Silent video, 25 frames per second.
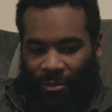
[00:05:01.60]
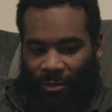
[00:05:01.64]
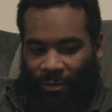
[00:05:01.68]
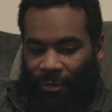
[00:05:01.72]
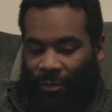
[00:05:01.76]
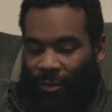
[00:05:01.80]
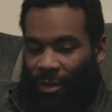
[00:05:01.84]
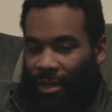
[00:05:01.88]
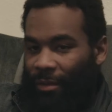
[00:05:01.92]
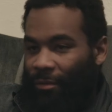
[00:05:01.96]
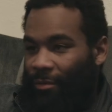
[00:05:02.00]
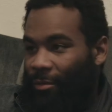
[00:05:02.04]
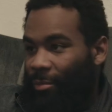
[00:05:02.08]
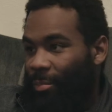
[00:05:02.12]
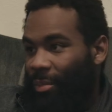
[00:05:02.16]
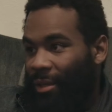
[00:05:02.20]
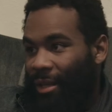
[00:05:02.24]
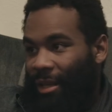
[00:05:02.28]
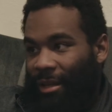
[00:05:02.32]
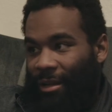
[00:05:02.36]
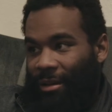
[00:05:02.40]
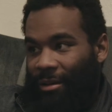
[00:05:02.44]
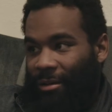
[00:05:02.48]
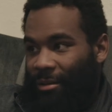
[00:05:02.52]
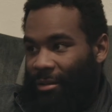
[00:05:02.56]
Or if you ever
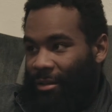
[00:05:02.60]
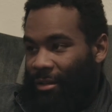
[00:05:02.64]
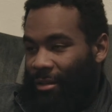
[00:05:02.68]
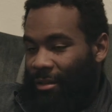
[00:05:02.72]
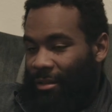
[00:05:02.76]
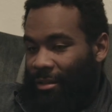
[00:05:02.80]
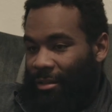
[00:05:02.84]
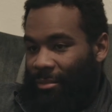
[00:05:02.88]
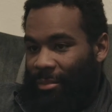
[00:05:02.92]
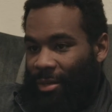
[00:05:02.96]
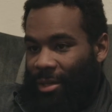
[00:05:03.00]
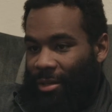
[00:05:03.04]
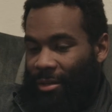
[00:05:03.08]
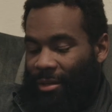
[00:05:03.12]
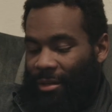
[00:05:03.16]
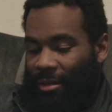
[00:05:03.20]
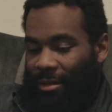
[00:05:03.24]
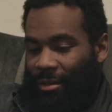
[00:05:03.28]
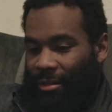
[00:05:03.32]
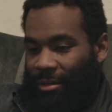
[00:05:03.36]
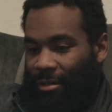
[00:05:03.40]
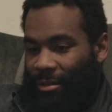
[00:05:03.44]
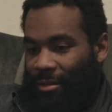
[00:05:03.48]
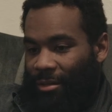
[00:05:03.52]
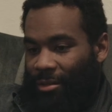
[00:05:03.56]
plan on getting
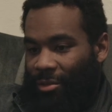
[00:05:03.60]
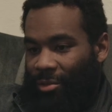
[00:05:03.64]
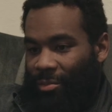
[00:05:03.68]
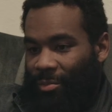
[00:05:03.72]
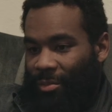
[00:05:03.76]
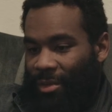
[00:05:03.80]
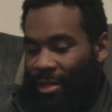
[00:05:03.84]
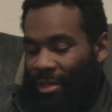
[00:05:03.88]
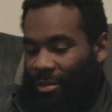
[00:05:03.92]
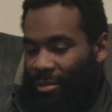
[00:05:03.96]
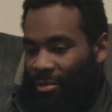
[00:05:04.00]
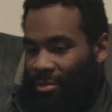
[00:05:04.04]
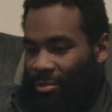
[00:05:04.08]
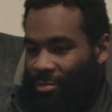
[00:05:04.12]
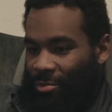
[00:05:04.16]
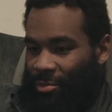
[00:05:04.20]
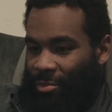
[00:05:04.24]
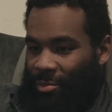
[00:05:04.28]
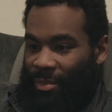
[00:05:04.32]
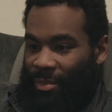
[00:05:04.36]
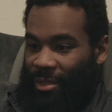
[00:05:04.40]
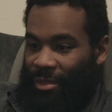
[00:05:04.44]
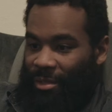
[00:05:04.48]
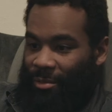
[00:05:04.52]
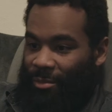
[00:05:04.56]
married, you might
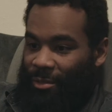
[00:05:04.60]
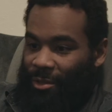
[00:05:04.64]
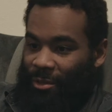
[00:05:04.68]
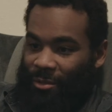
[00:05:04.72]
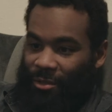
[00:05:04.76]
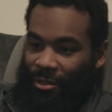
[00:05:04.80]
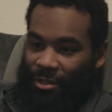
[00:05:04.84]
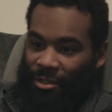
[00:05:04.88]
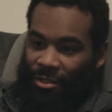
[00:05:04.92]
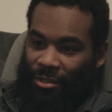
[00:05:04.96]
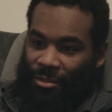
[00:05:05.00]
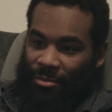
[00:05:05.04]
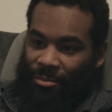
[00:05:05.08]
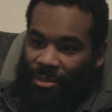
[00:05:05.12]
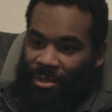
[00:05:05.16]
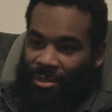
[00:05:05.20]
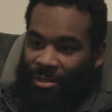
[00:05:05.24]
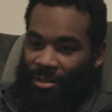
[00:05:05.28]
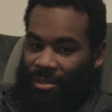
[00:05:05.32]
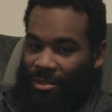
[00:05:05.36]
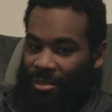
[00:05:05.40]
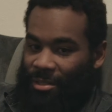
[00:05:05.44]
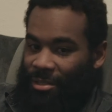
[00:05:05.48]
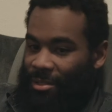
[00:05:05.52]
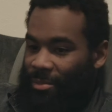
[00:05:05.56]
well become a Christian
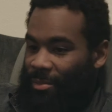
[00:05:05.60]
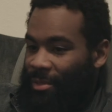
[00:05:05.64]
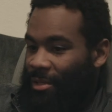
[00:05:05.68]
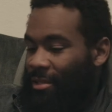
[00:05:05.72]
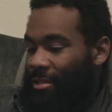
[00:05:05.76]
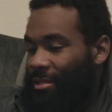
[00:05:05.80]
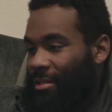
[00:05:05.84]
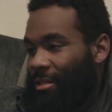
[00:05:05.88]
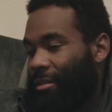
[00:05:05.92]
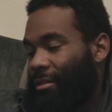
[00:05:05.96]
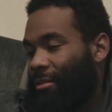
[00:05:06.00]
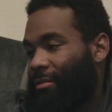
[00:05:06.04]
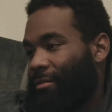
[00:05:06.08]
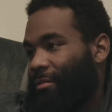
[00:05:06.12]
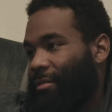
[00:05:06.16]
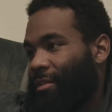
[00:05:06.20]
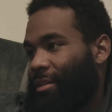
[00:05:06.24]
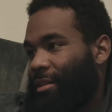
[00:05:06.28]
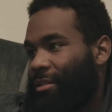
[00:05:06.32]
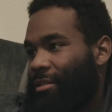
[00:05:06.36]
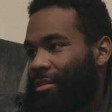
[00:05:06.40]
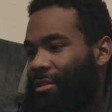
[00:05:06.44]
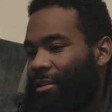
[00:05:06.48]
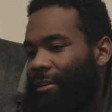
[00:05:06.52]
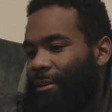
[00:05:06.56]
because it's about
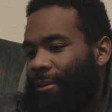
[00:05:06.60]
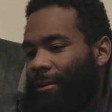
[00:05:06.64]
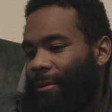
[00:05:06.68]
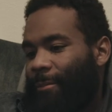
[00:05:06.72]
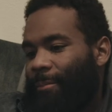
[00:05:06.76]
sacrifice.